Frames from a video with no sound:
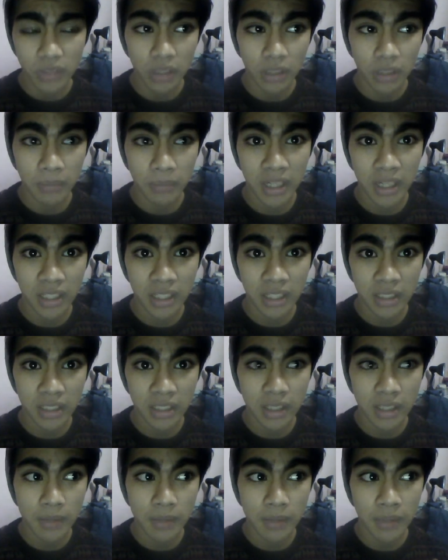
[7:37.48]
my
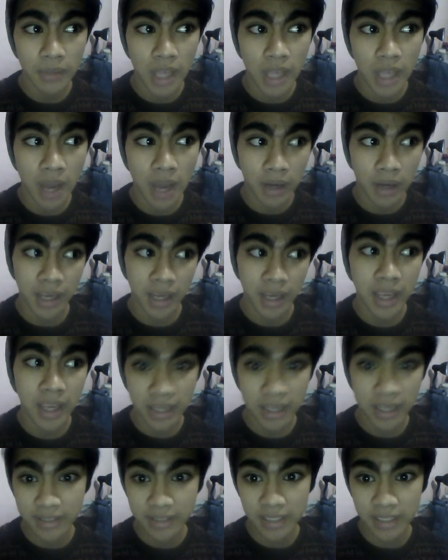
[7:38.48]
uh,
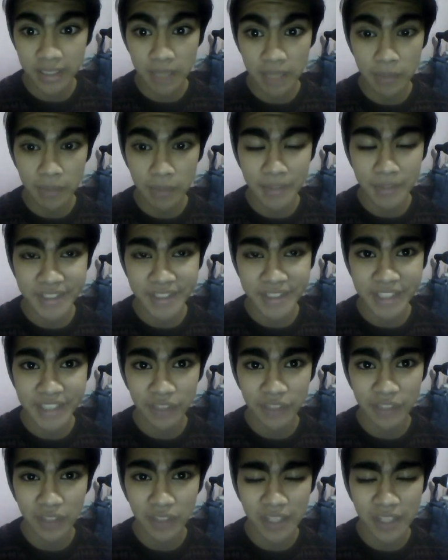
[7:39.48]
hating about
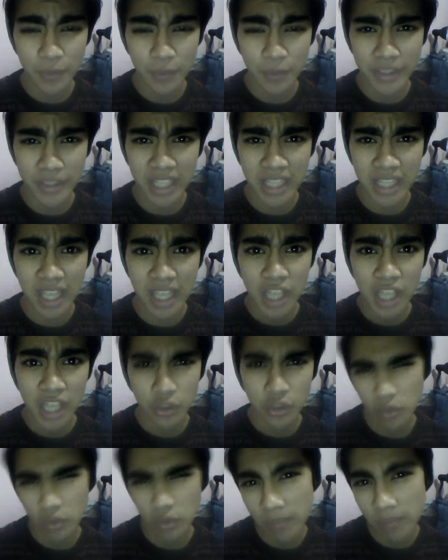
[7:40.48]
myself list was like
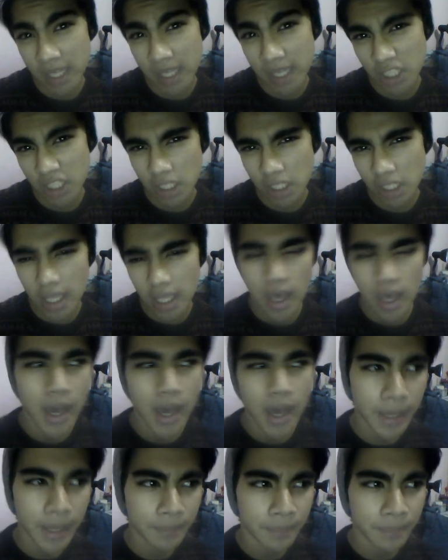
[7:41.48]
three pages.
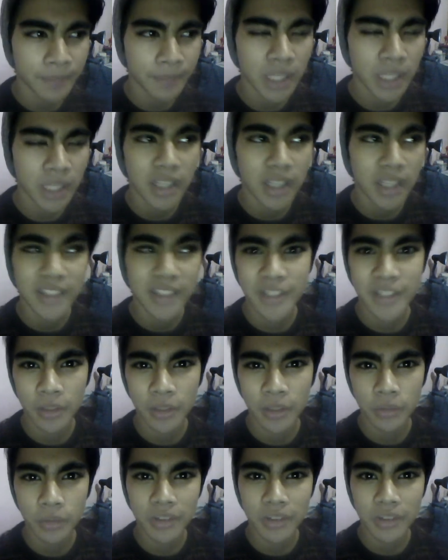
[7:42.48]
Um,
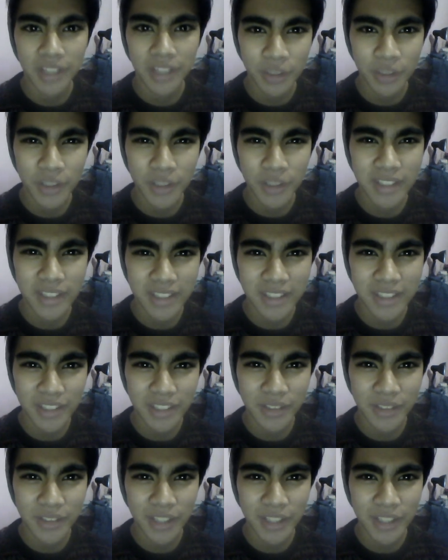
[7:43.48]
so it was easy
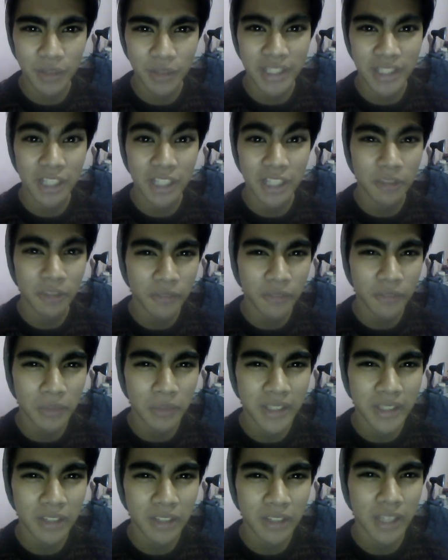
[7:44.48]
to say what I long for
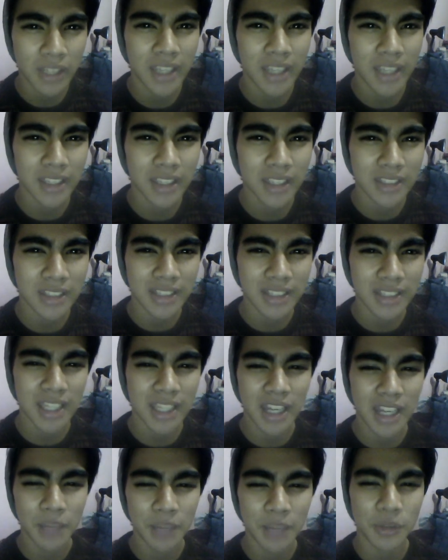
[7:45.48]
myself. Like, it is
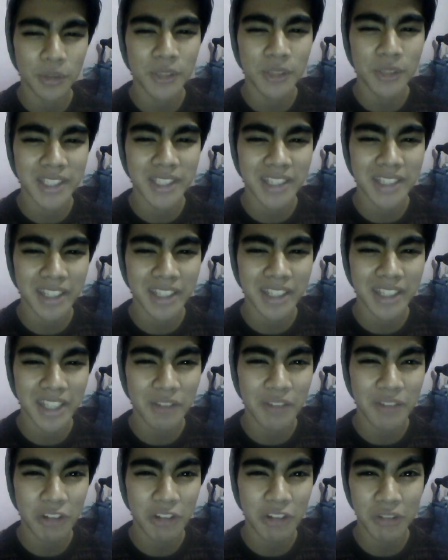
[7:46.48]
like I'm always excited
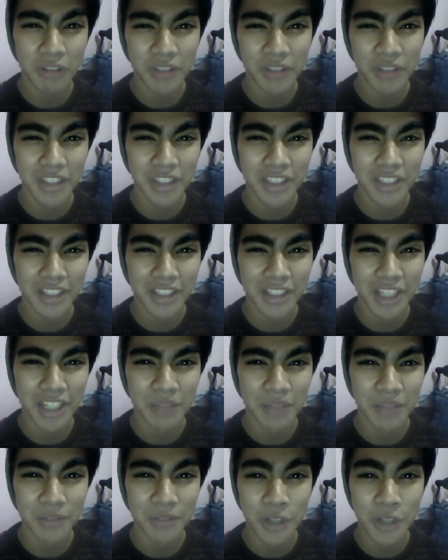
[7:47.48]
about everything, and I
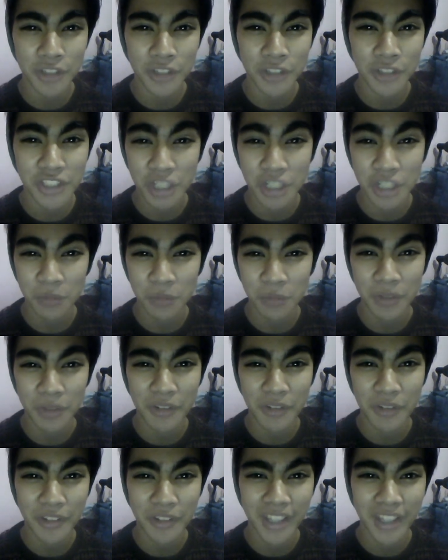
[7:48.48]
am not ashamed
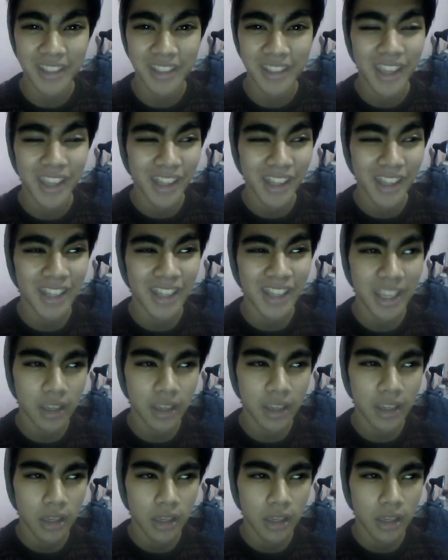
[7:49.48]
about that. Like,